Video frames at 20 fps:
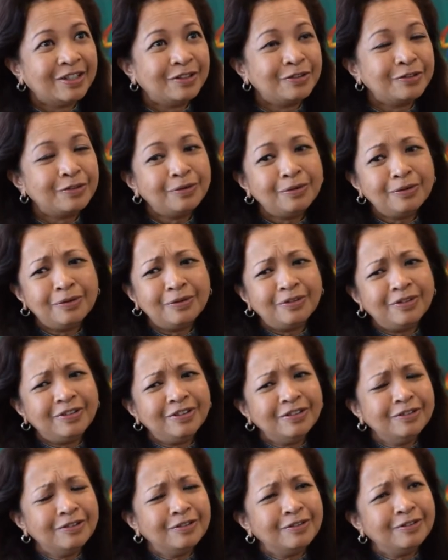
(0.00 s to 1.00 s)
So,
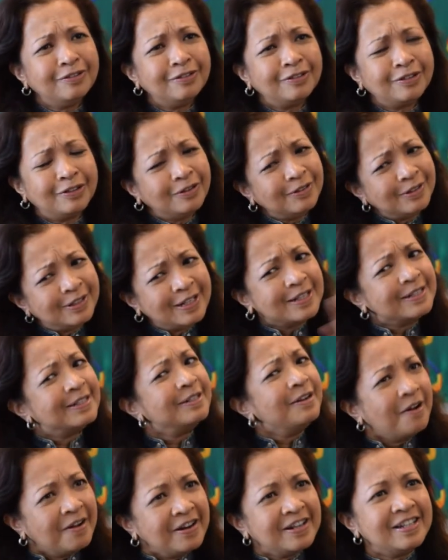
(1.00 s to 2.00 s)
you know, God does
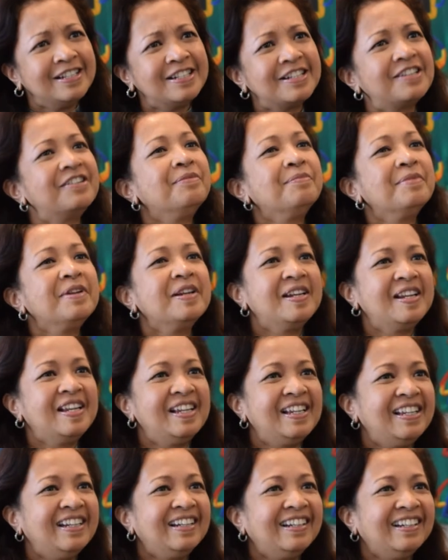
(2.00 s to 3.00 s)
not
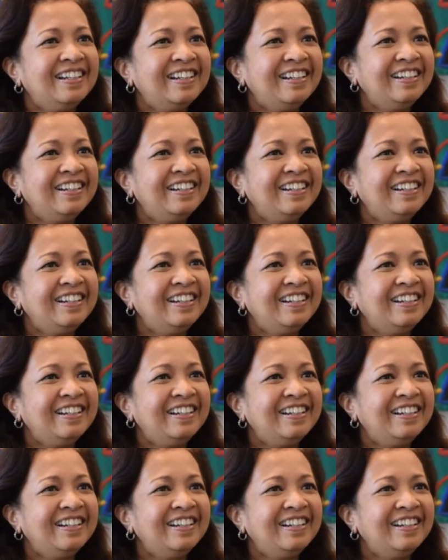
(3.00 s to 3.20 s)
discriminate.